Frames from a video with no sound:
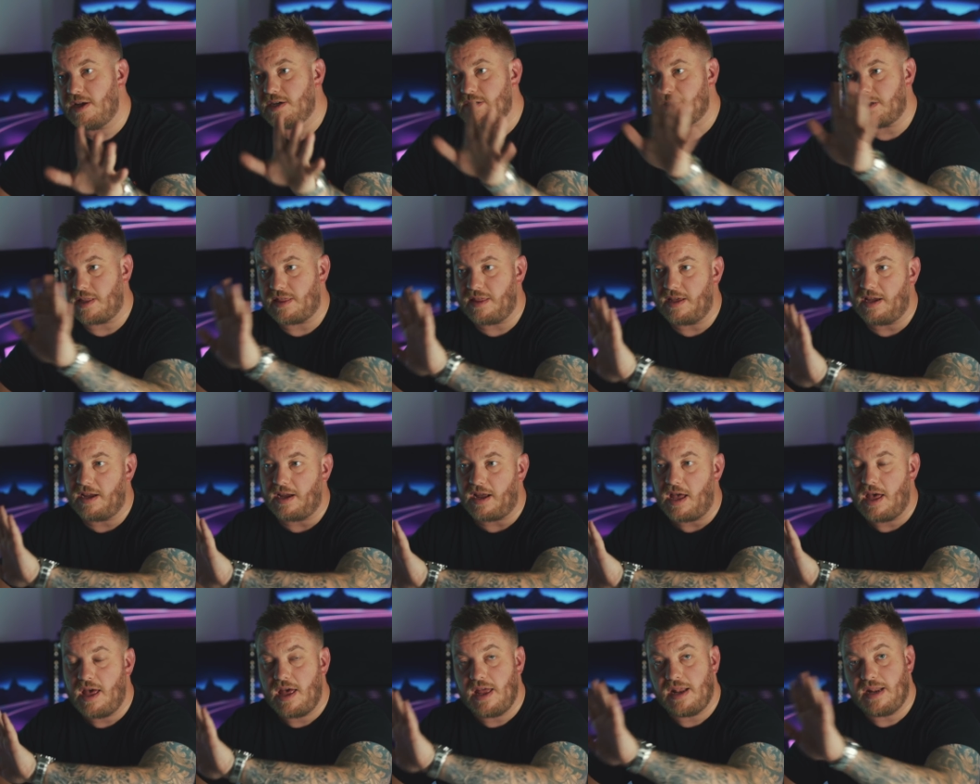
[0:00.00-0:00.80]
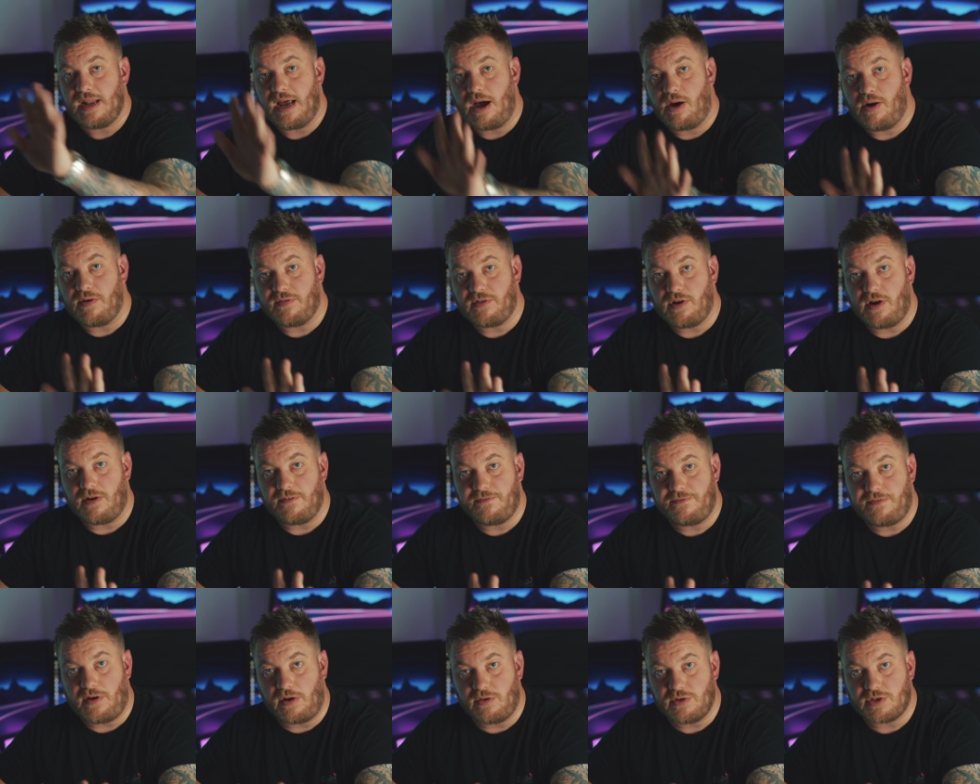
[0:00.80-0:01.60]
Because I think now I've
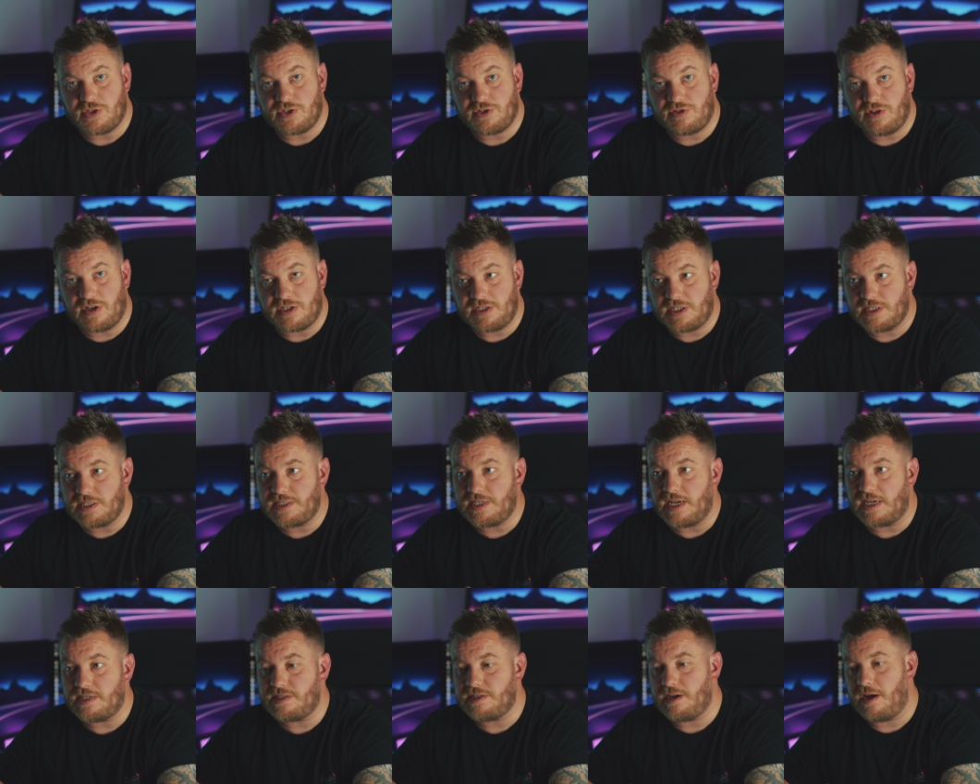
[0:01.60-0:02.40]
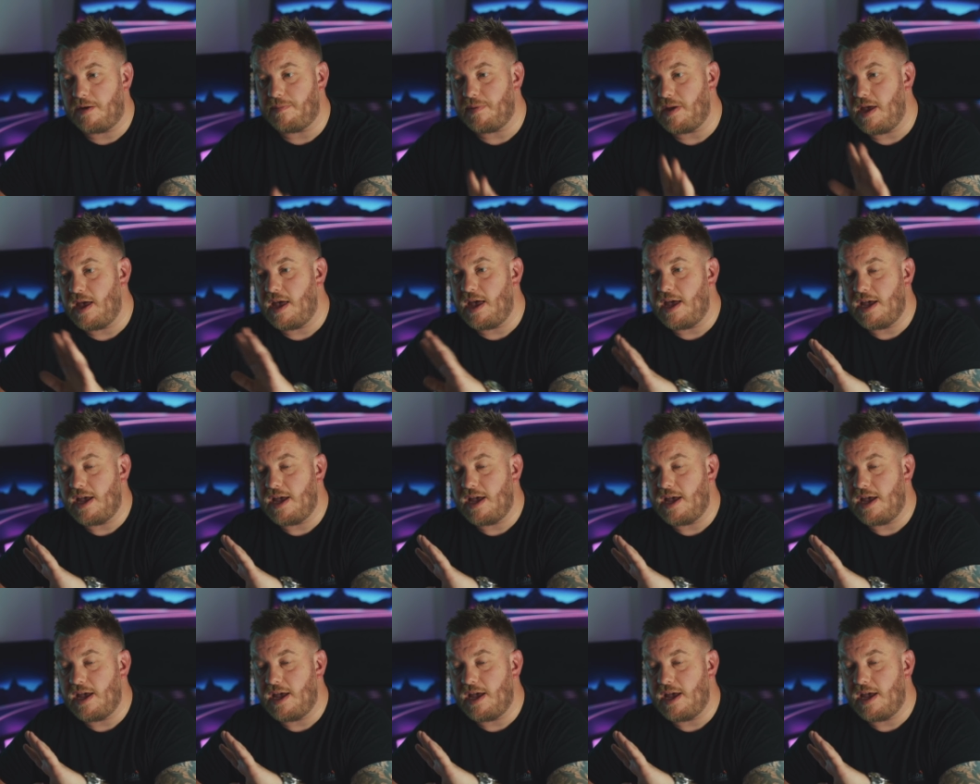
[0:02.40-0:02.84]
got a folder structure set up,